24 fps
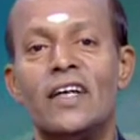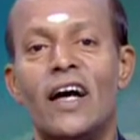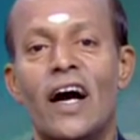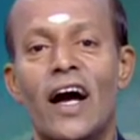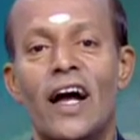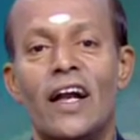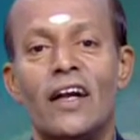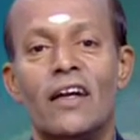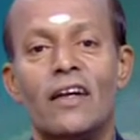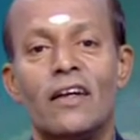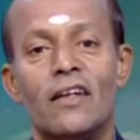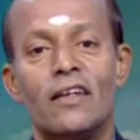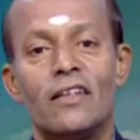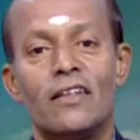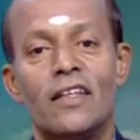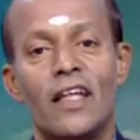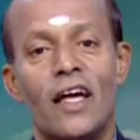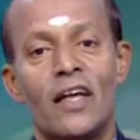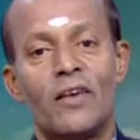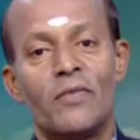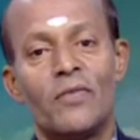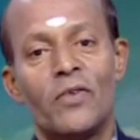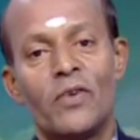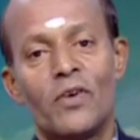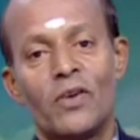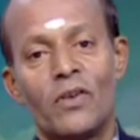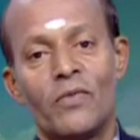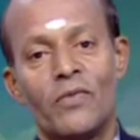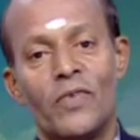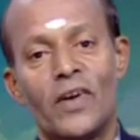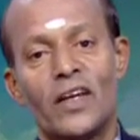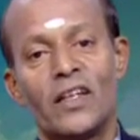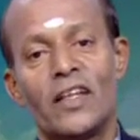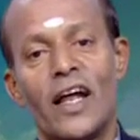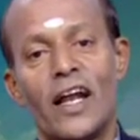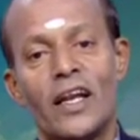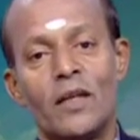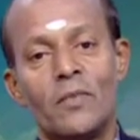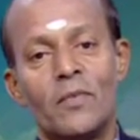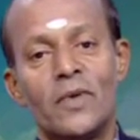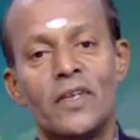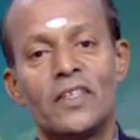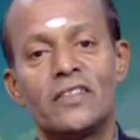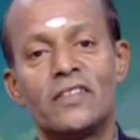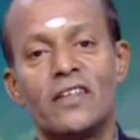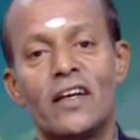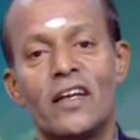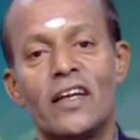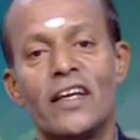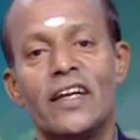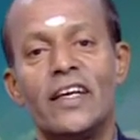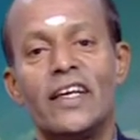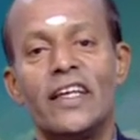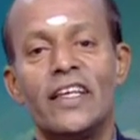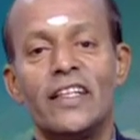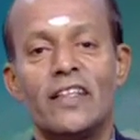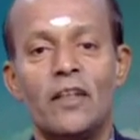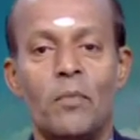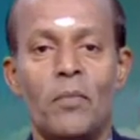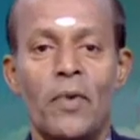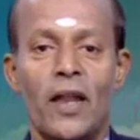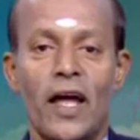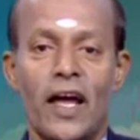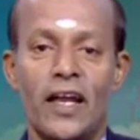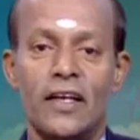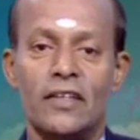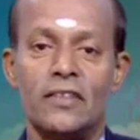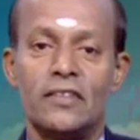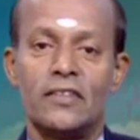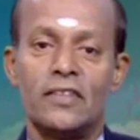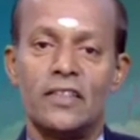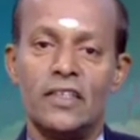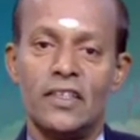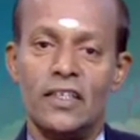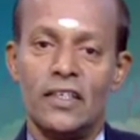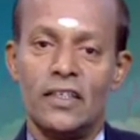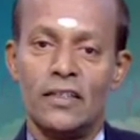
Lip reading: and therefore, when the animals are eating the plants,